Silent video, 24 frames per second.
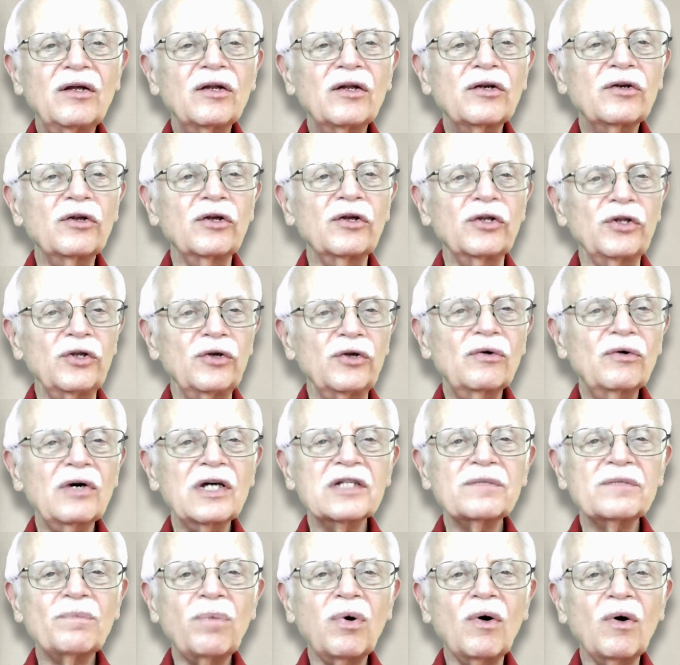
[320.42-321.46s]
Do you,
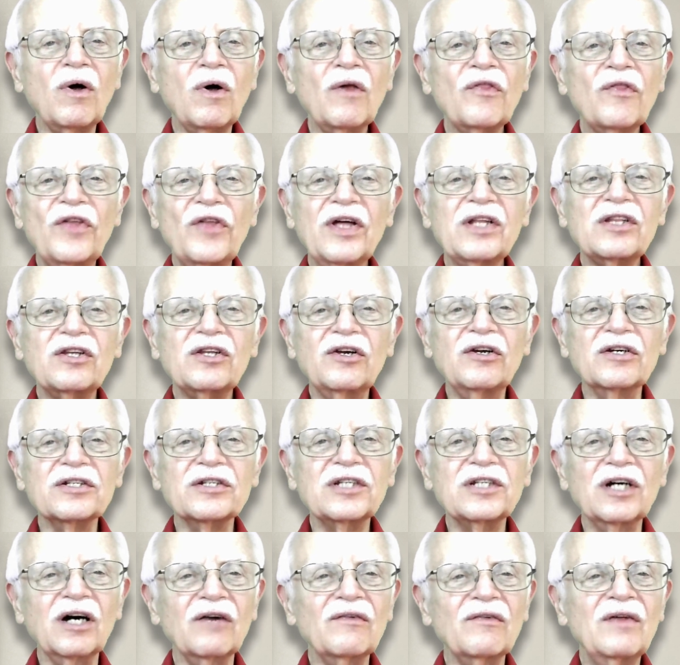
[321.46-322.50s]
as Paul, think to
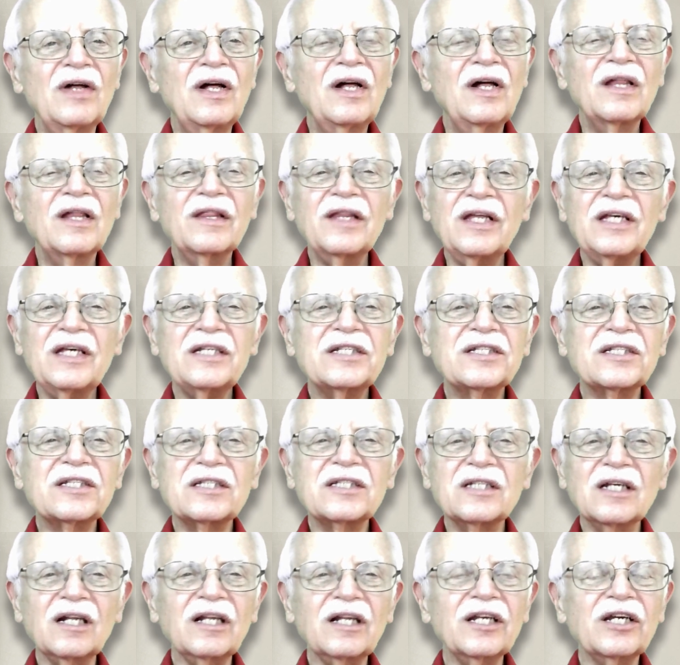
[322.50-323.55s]
yourself, these
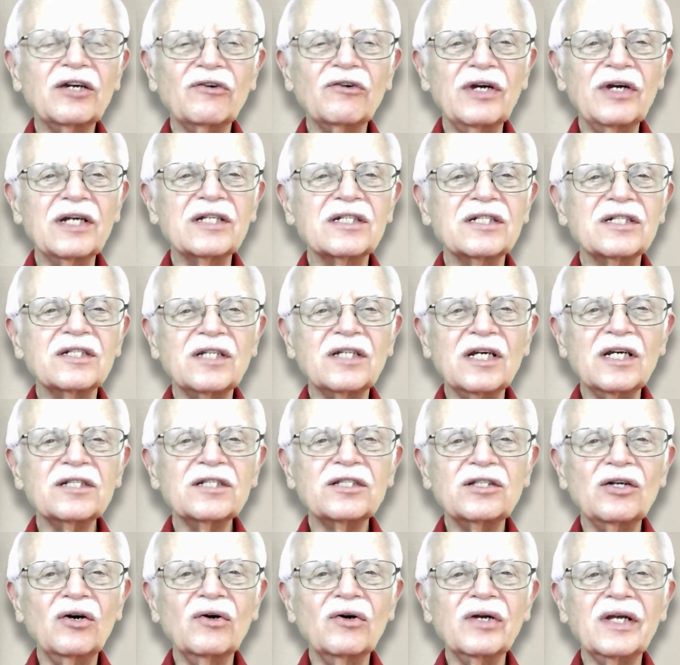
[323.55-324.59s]
silly Greeks
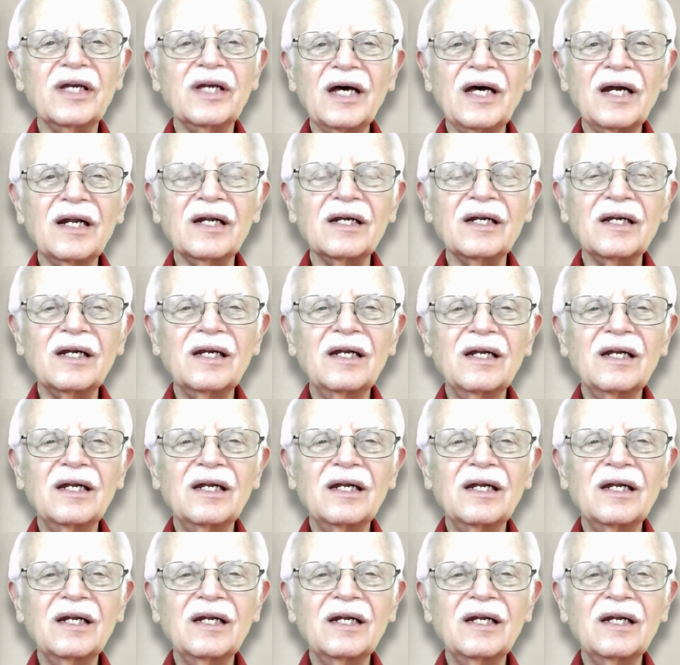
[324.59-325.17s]
just don't get it?